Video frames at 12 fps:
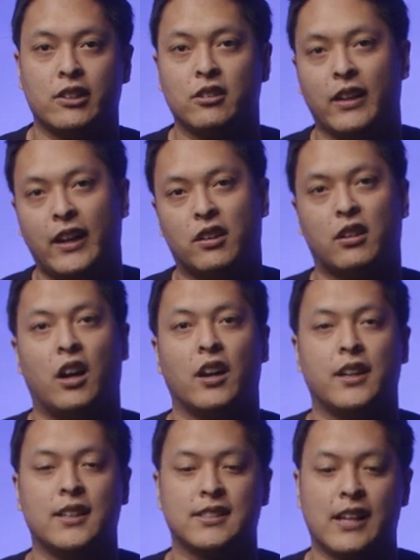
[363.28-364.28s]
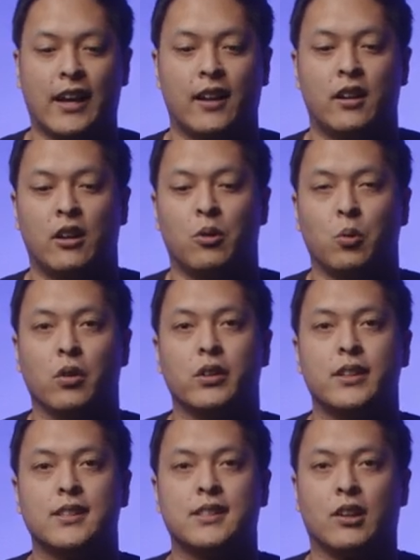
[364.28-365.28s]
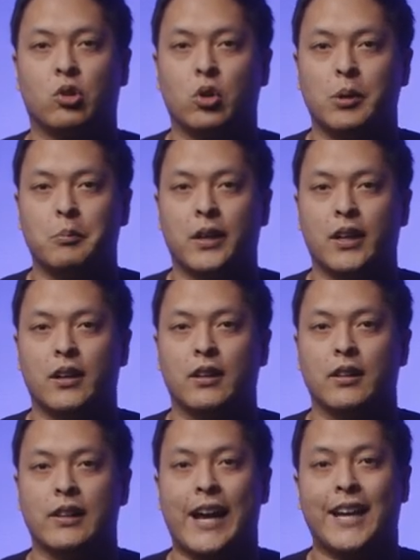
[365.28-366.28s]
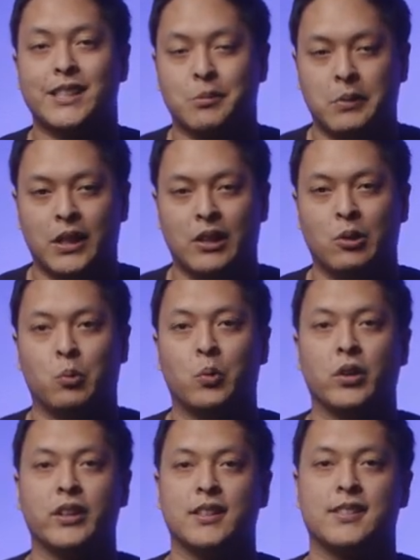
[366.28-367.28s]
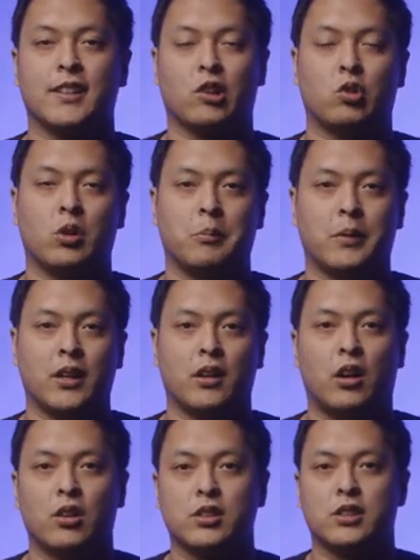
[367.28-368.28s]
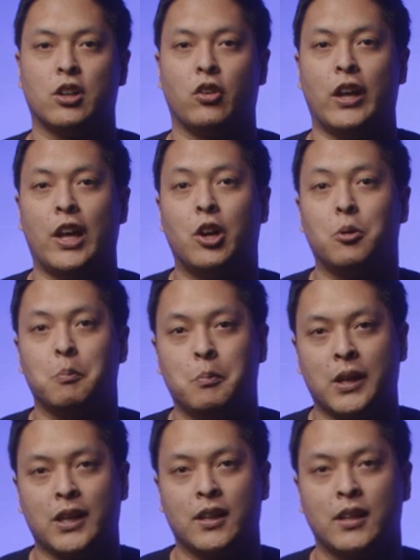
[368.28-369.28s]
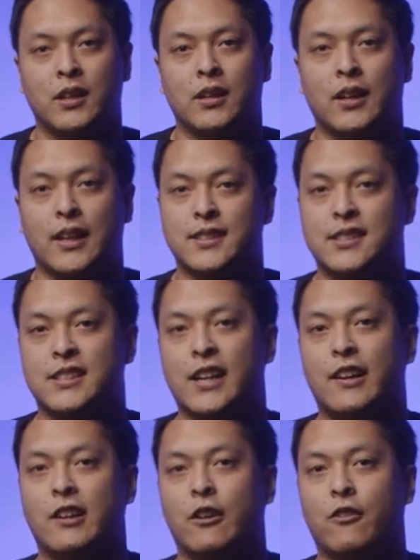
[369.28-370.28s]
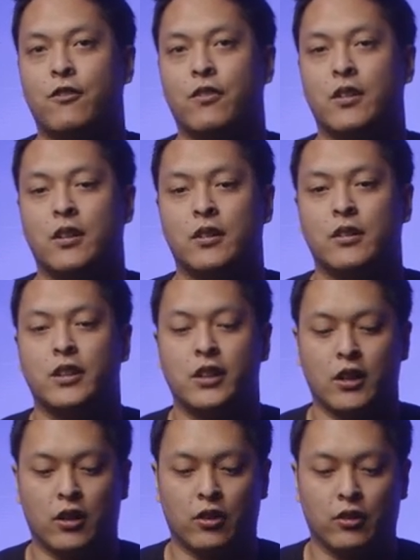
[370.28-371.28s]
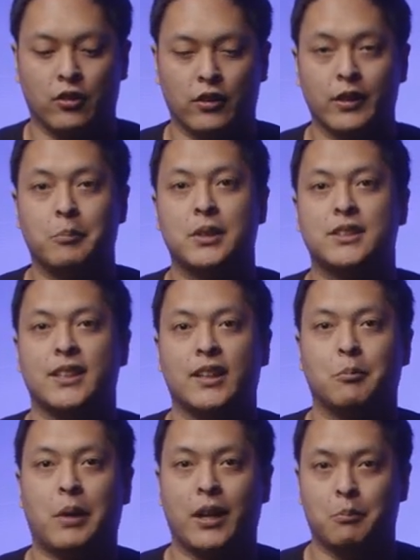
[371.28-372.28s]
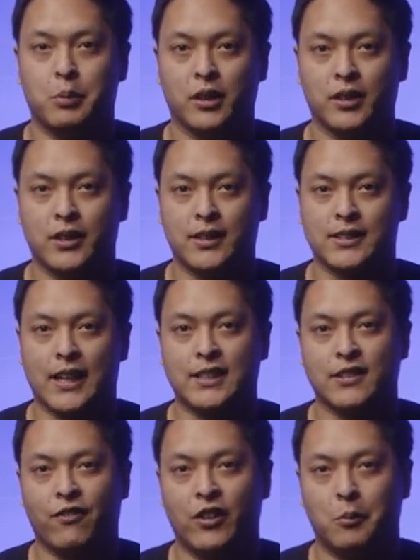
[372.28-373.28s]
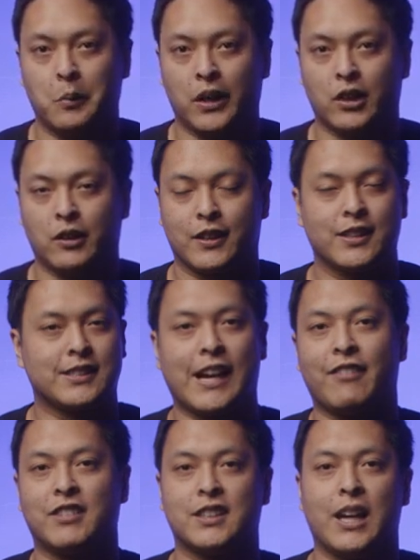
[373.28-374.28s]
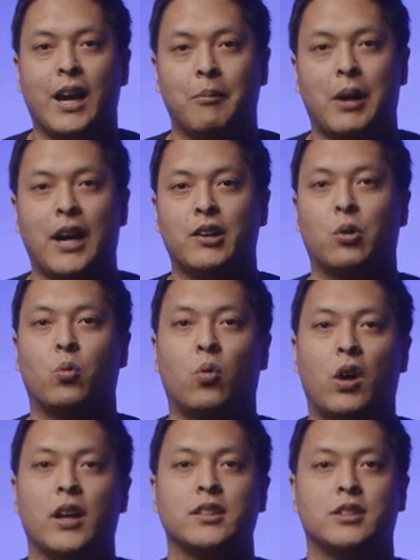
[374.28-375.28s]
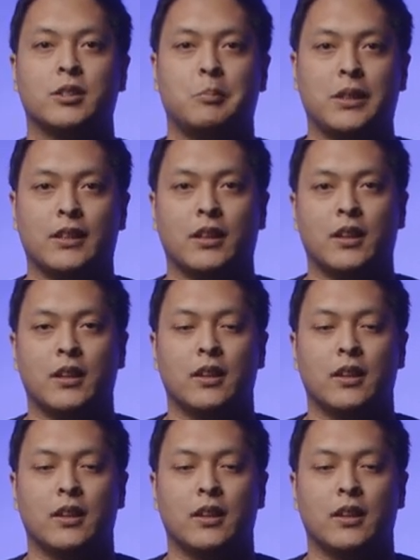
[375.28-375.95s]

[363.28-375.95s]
gear later on is that, will this equipment last me? Will this equipment also help me instead of, you know, limiting my abilities as a filmmaker? Because half the time, I don't want to be,